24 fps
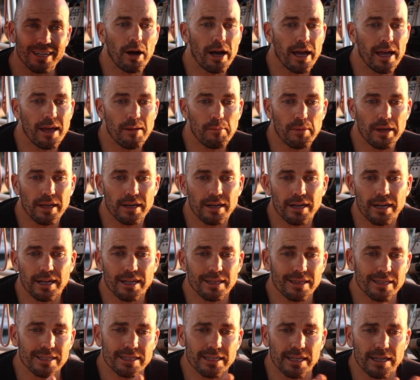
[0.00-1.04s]
I am
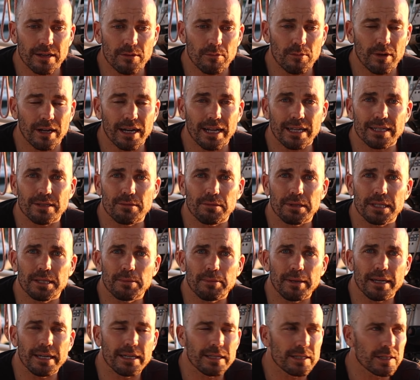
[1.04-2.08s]
editing the second one as we
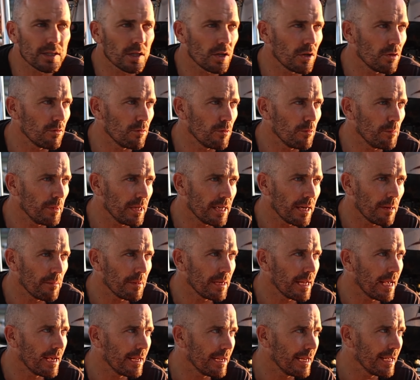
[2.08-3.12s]
speak, so it will be
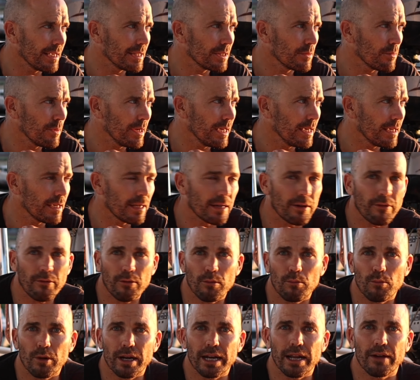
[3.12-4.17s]
coming out next week
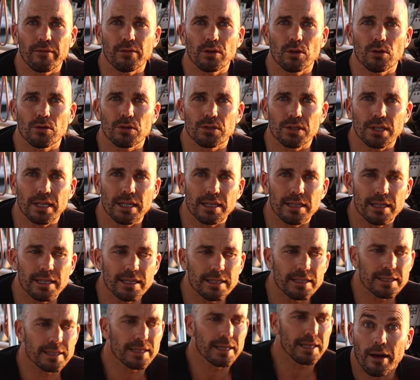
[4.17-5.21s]
from whenever you're seeing
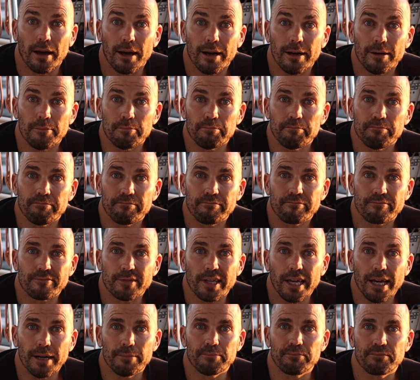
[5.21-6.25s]
this.
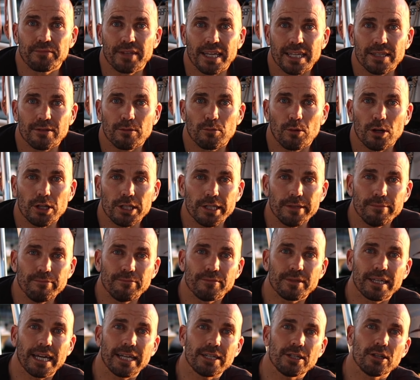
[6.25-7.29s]
Yeah, thanks for watching.
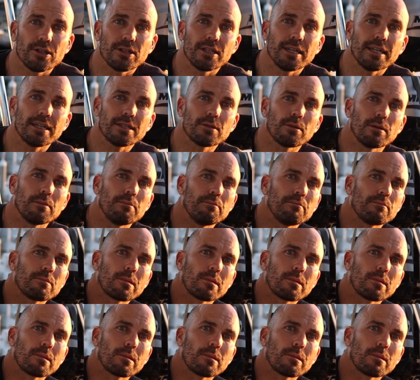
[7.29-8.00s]
Catch you on the next one.